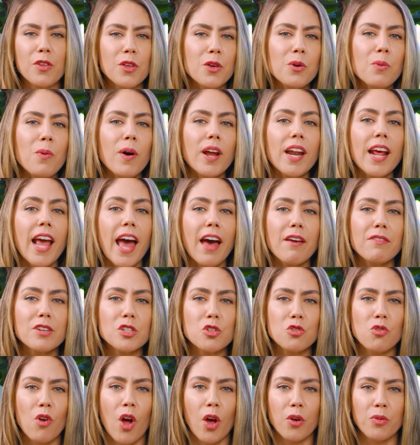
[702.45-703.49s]
you want to have a
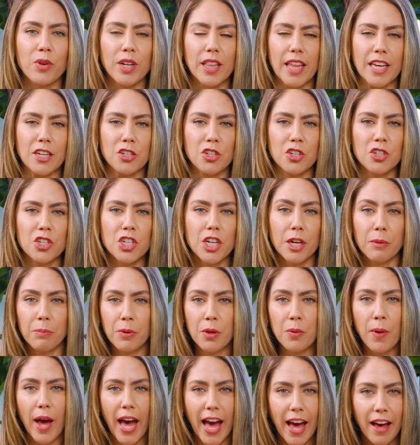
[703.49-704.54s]
strong relationship,
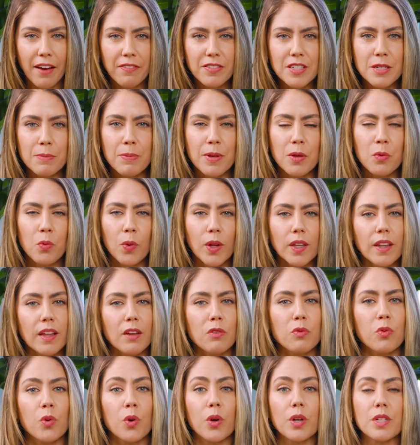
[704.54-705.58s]
you have to be willing
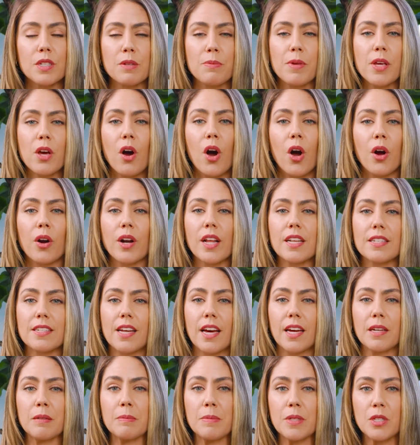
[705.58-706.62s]
for it to be hard at
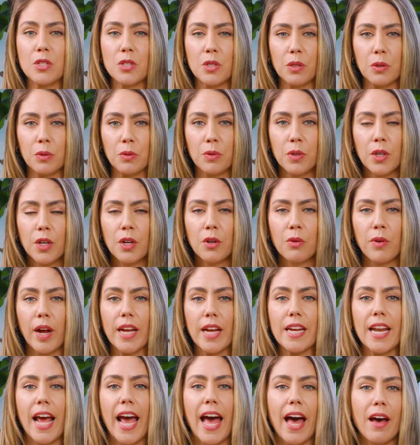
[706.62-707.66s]
times too,
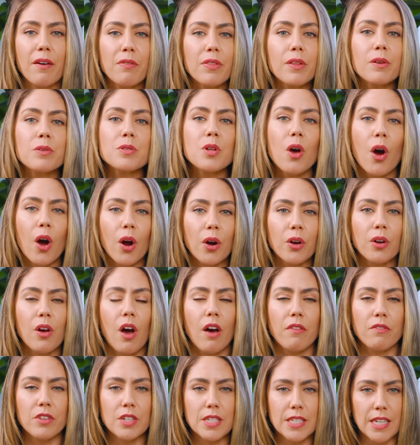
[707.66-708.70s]
right? Have those hard
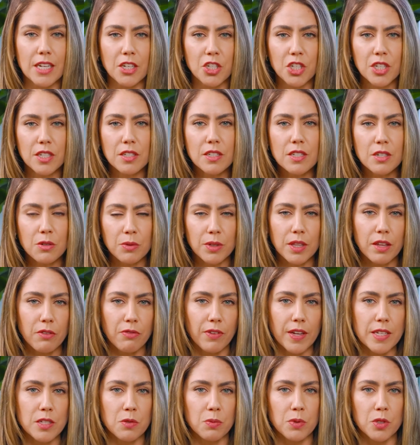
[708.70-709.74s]
conversations to really
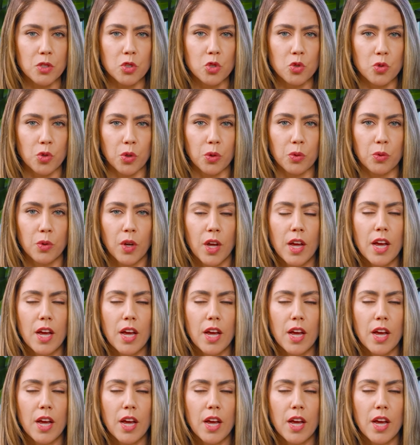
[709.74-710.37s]
face what's true.